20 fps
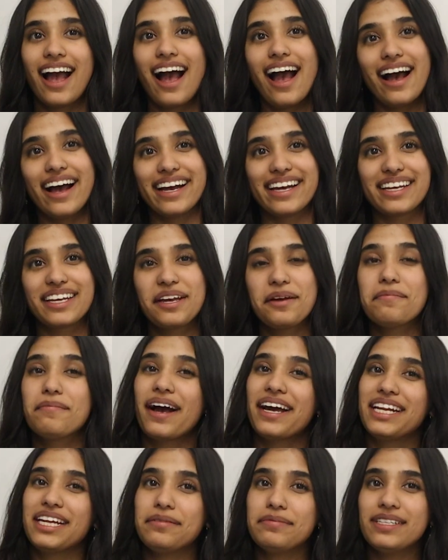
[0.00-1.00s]
Hi,
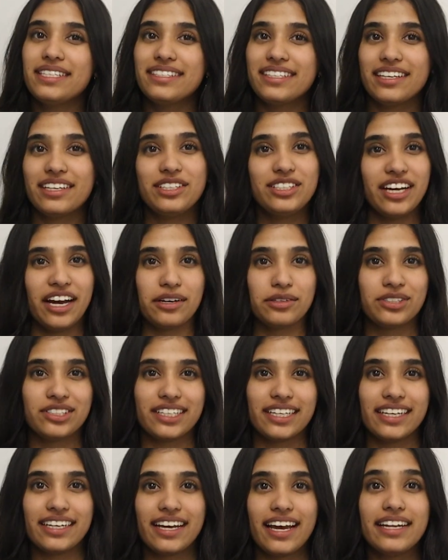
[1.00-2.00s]
my name is
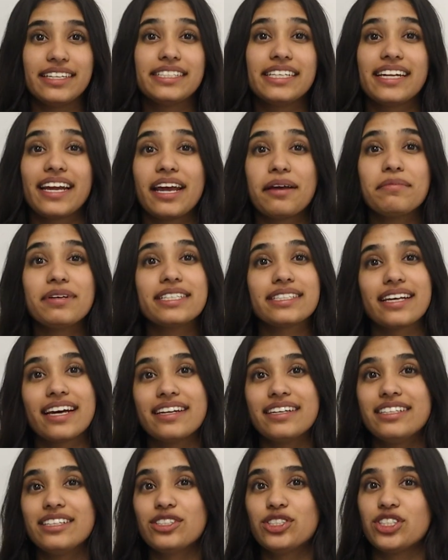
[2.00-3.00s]
Choudhary, and today I'm
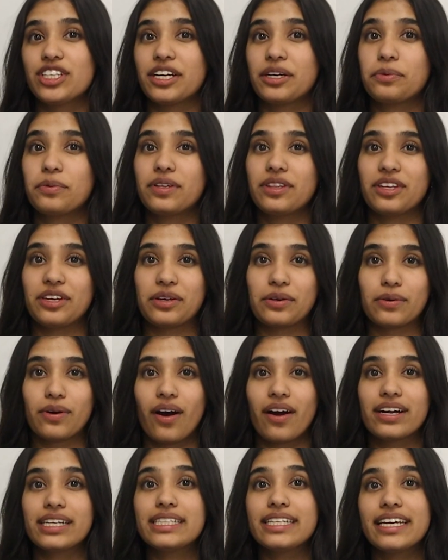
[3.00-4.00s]
excited to share with you
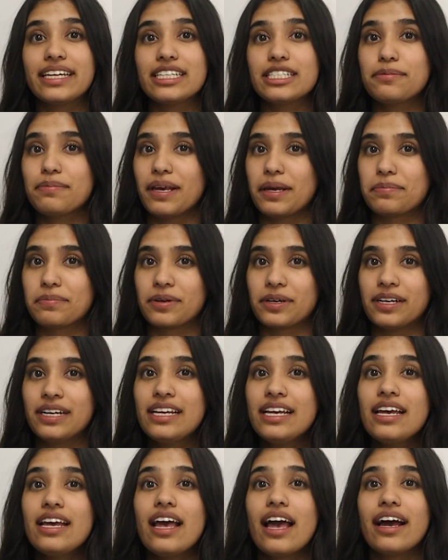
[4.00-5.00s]
our latest paper,
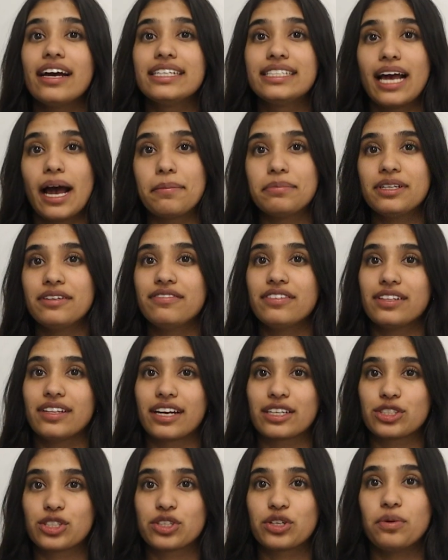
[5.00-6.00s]
Adaptive
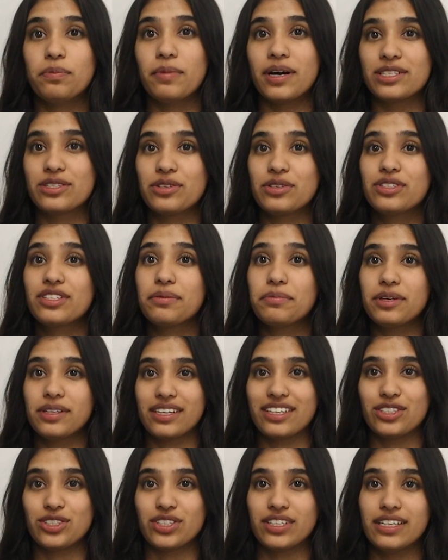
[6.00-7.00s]
Electrical Muscle
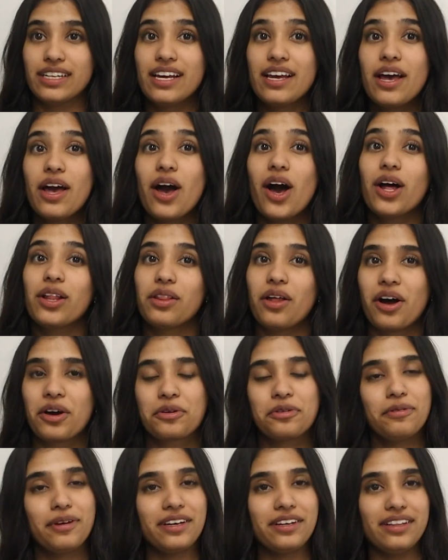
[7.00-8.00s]
Stimulation, along
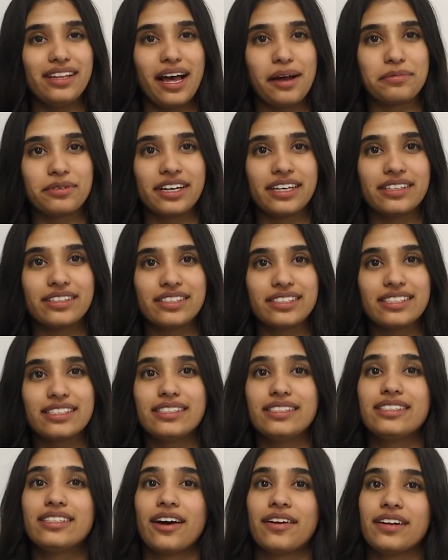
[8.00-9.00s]
with my collaborators
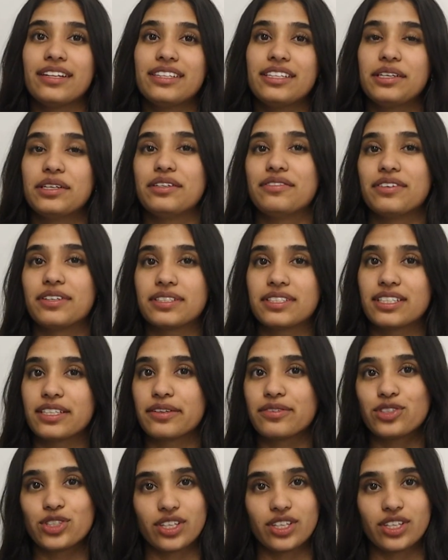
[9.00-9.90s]
done at the University of